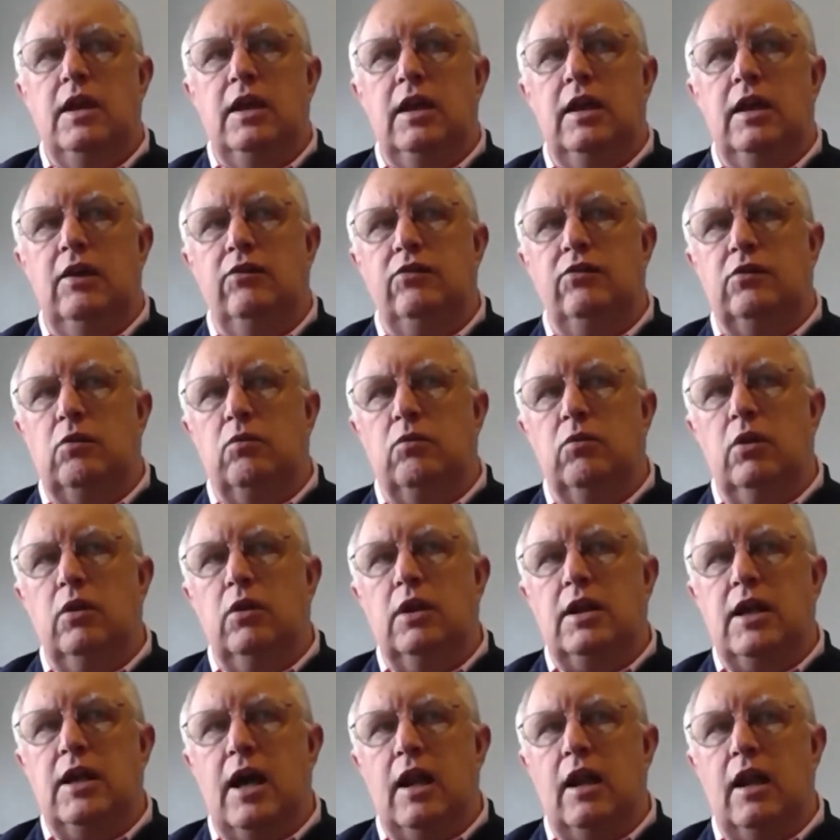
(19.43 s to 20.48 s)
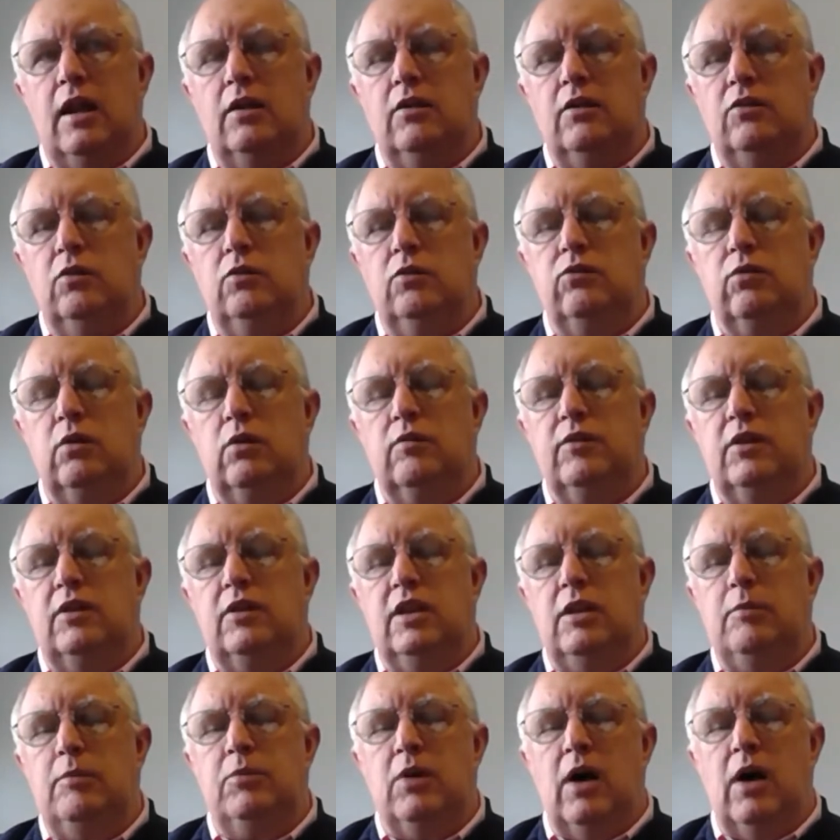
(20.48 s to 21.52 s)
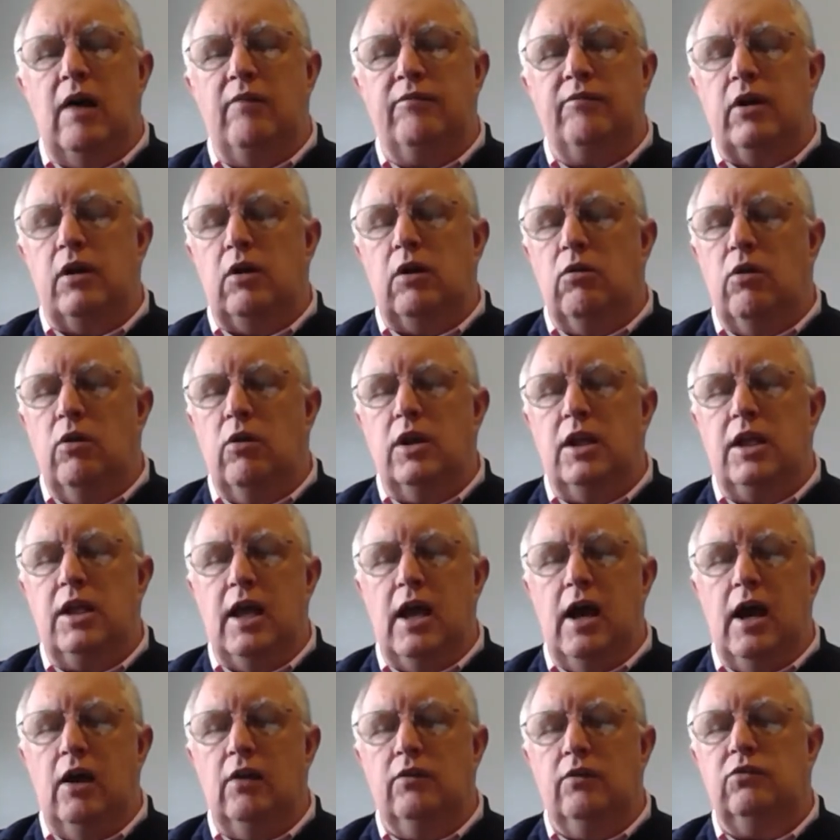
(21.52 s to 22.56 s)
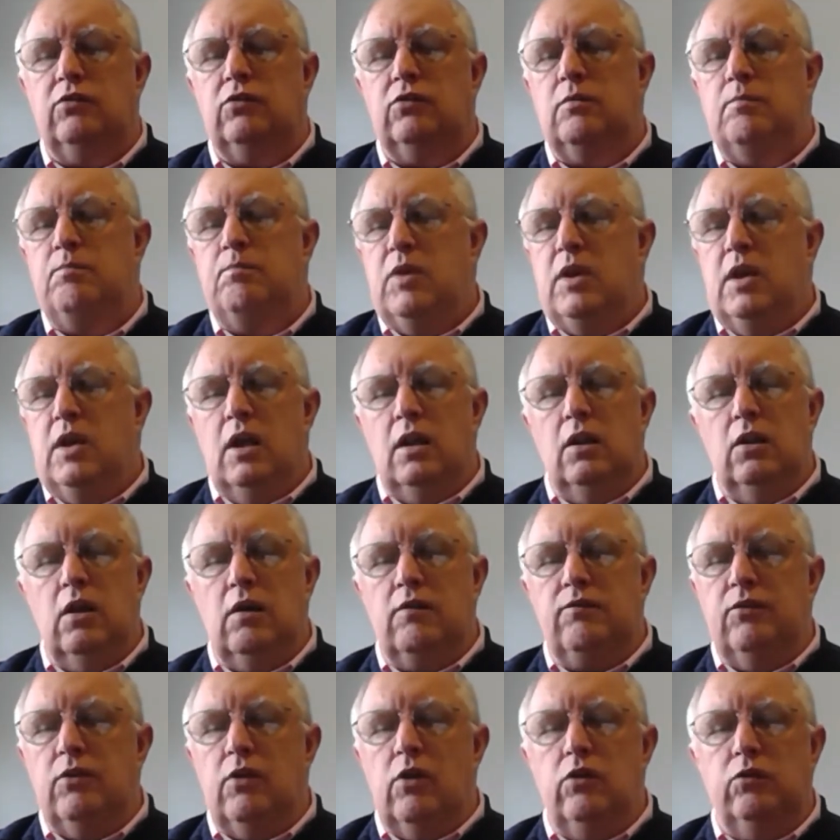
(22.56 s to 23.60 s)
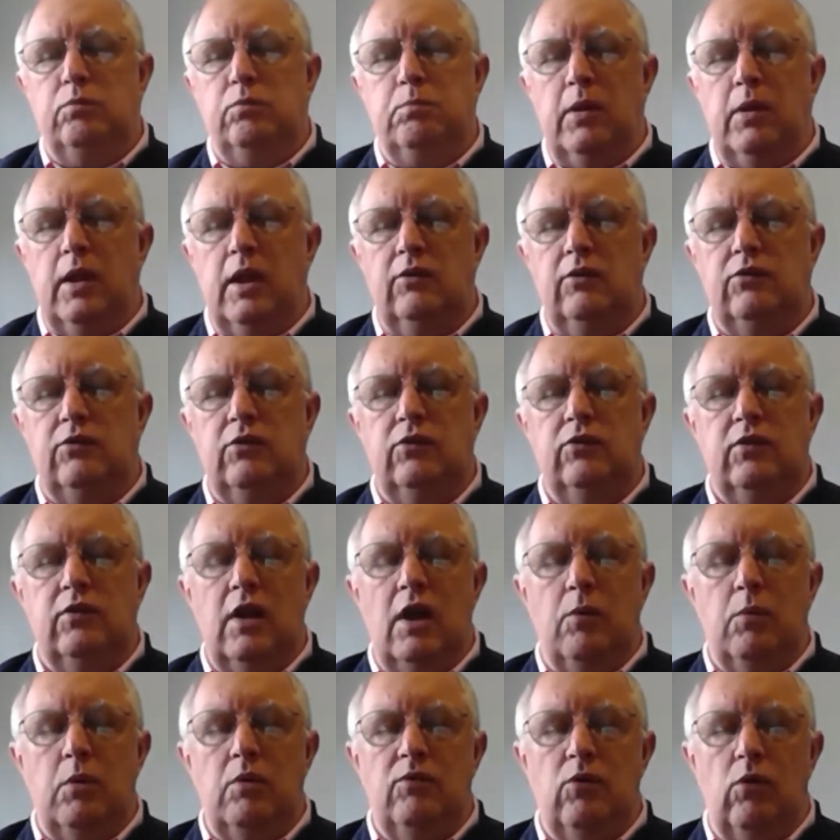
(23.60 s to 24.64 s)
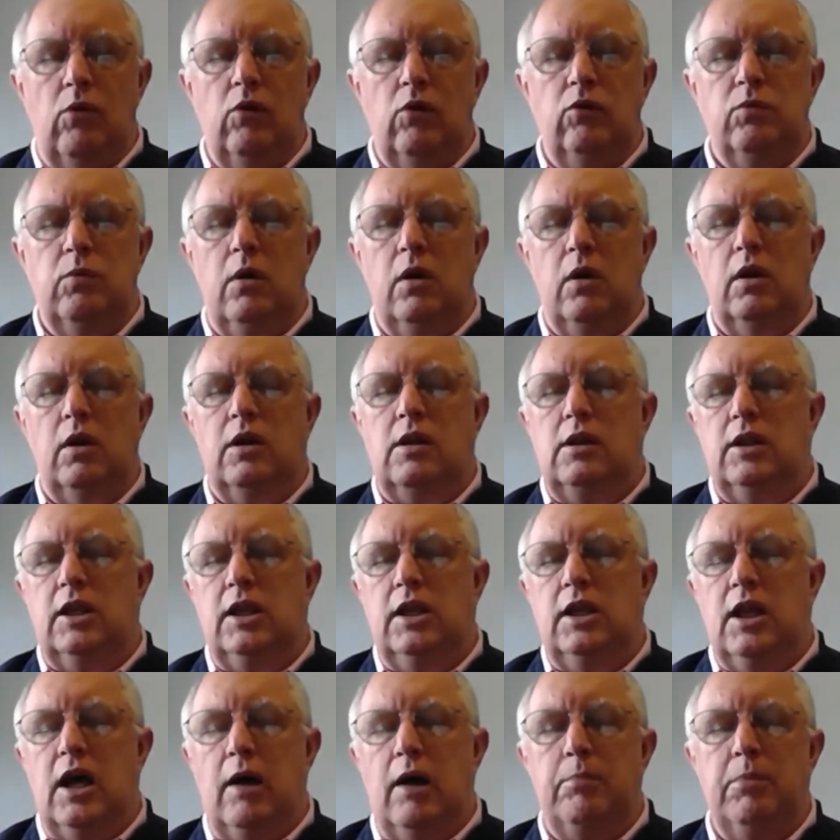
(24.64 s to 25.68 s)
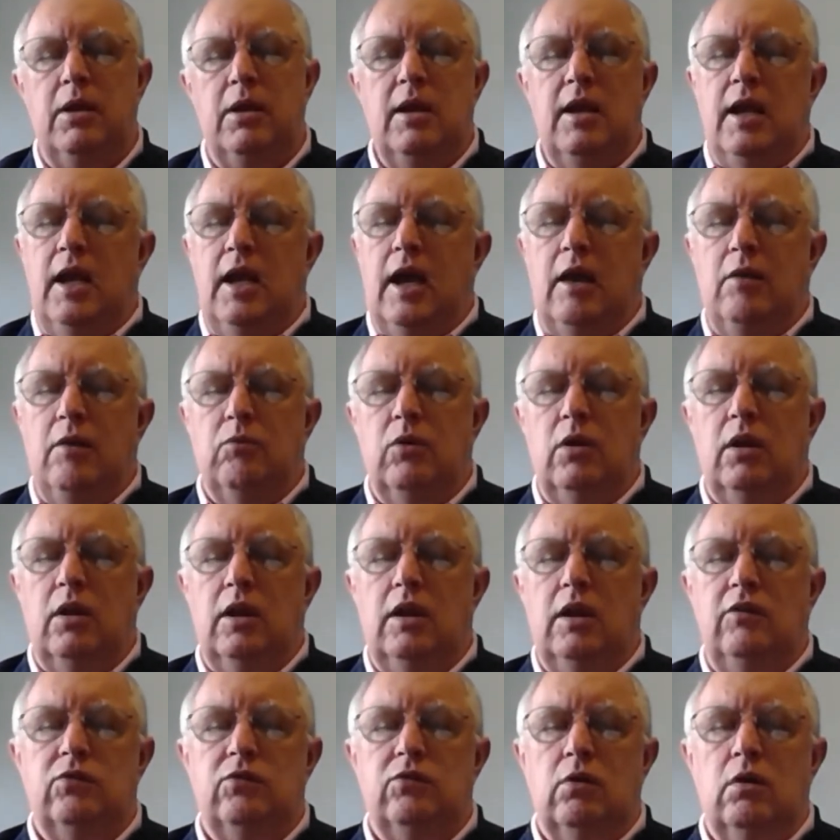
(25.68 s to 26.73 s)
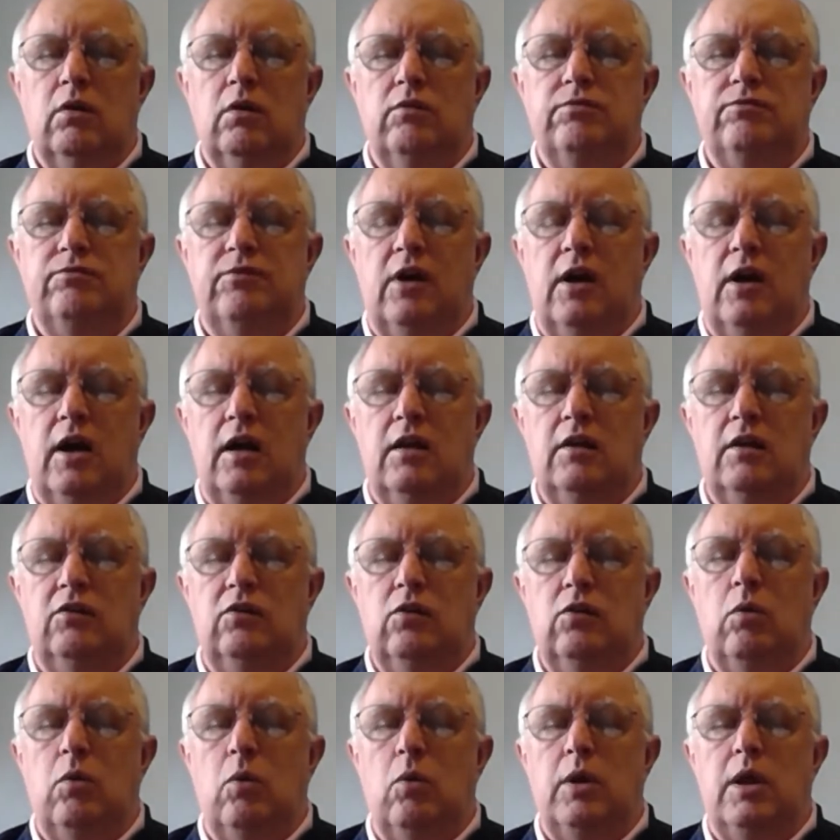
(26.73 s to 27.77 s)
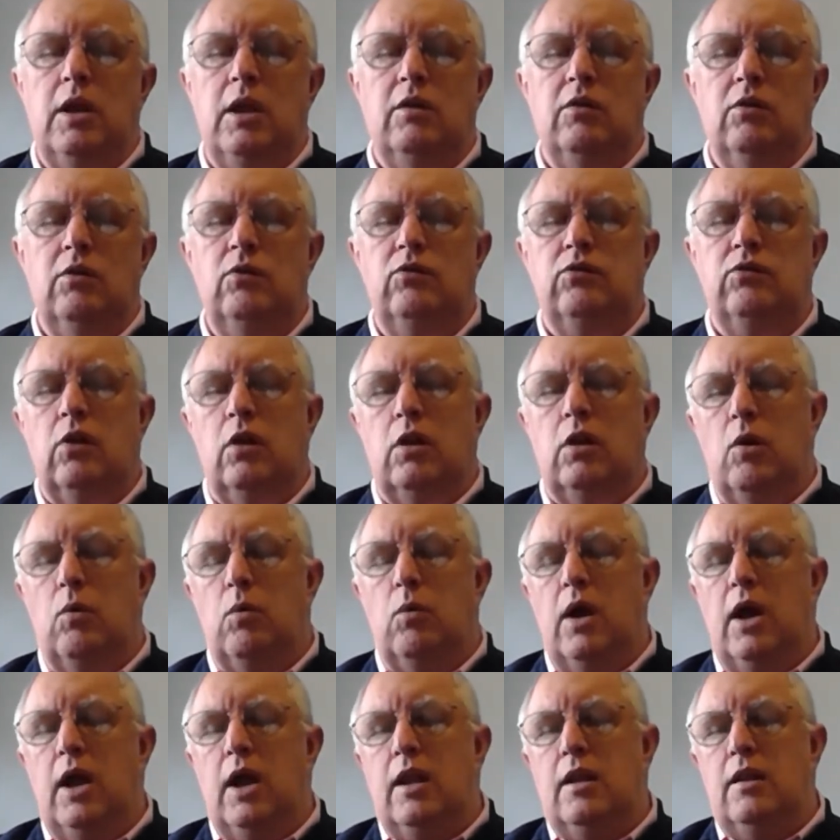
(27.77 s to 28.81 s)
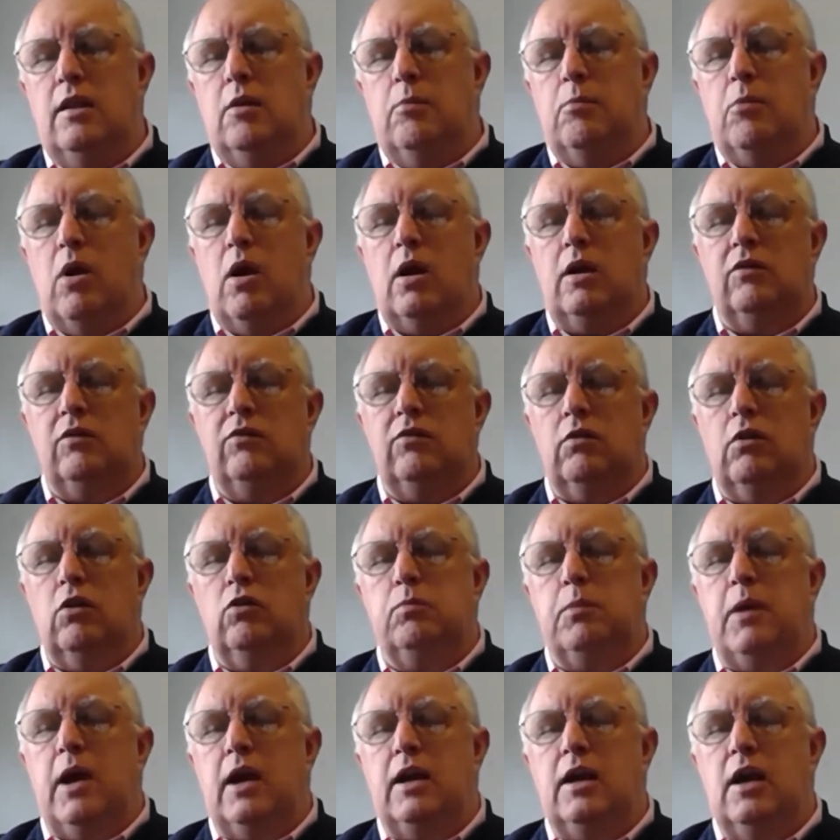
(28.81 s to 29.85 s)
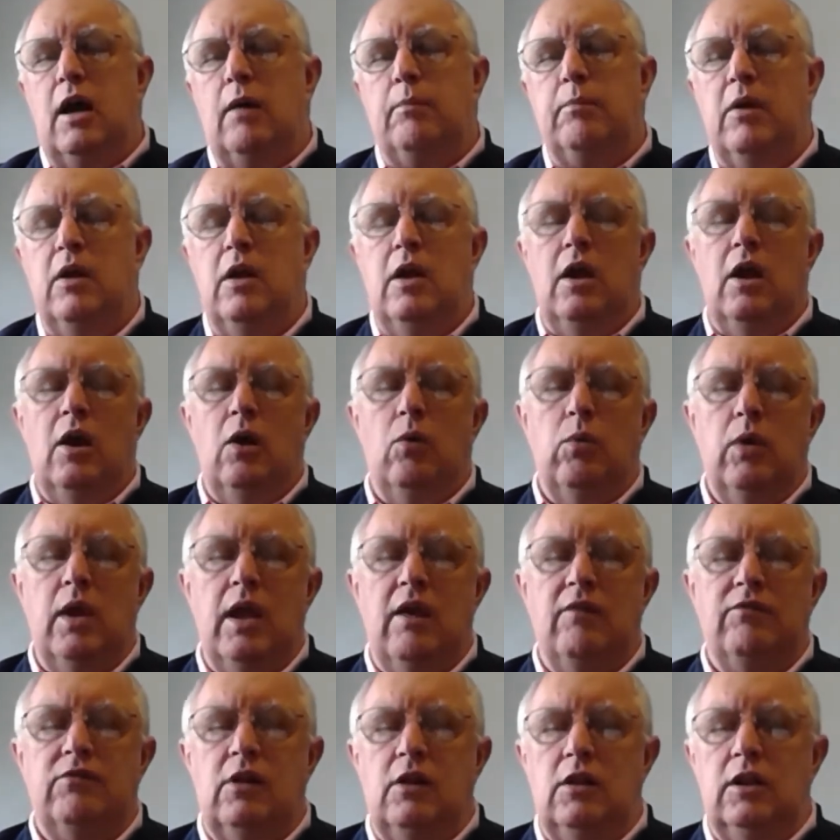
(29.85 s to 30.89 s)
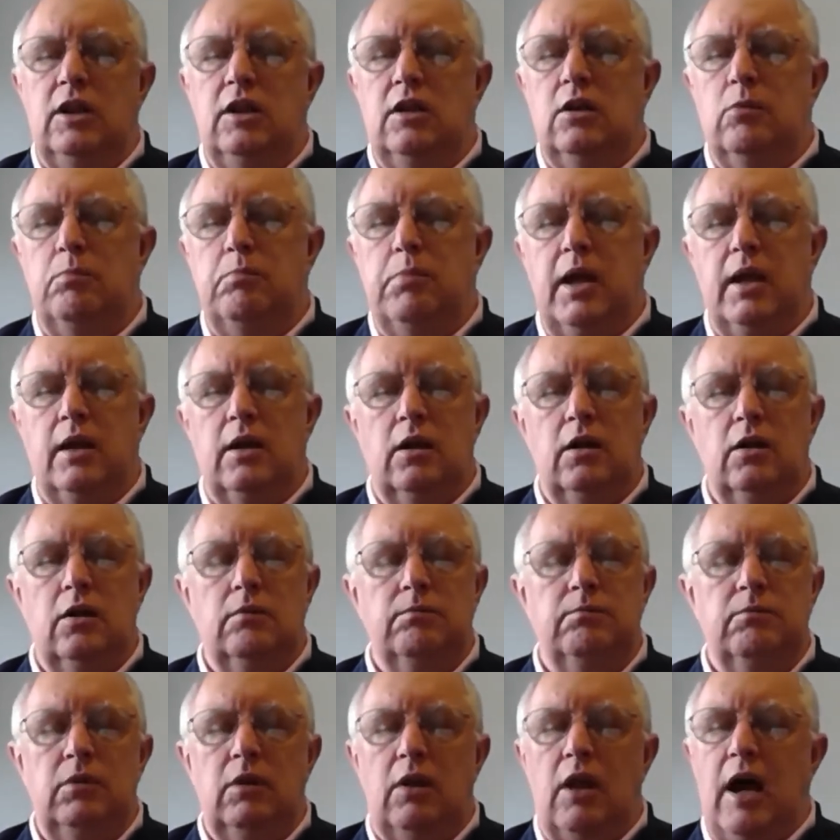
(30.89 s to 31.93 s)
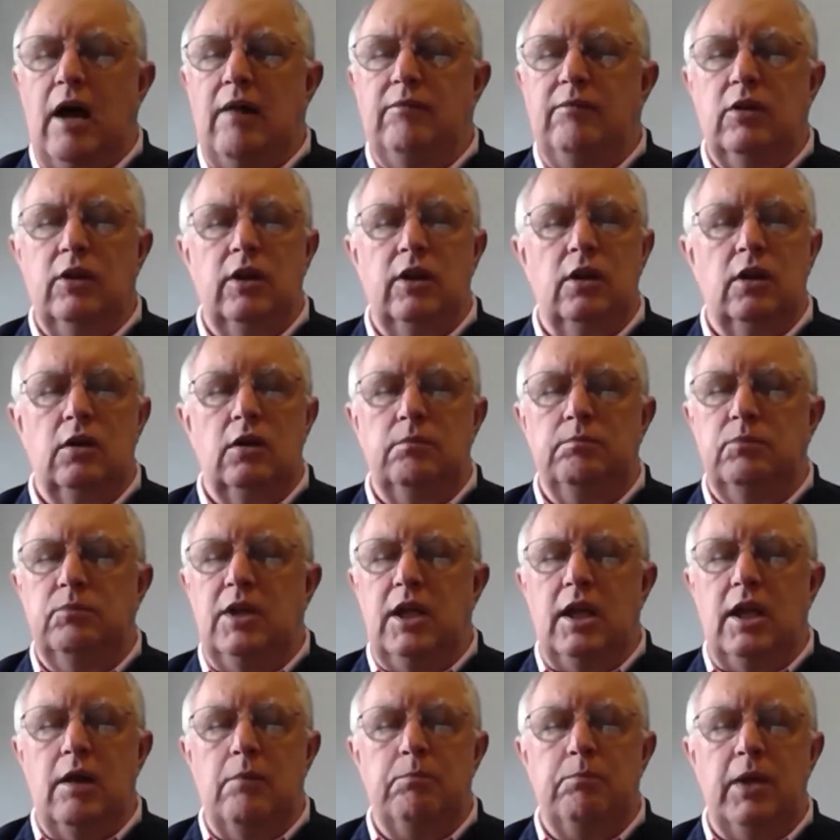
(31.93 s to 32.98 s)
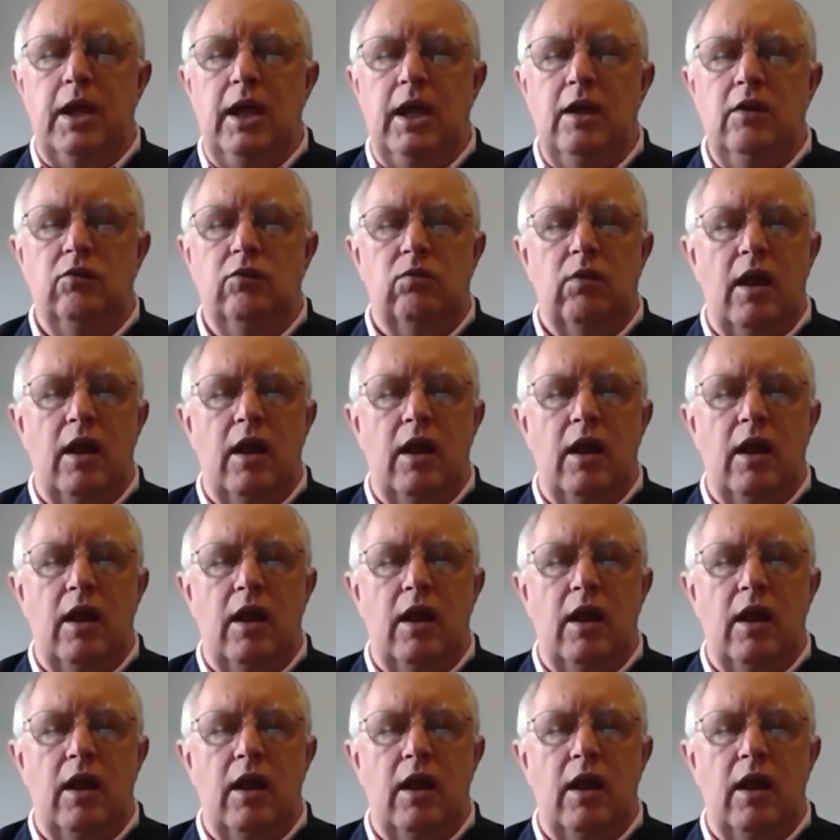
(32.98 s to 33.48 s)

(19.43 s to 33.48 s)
is to really kind of do sort of a deep dive on our own account, look for those places that we've always wanted to clean up, and really sort of uh, do what we can do so that when the market comes back up, we have cleaner, better, livelier campaign.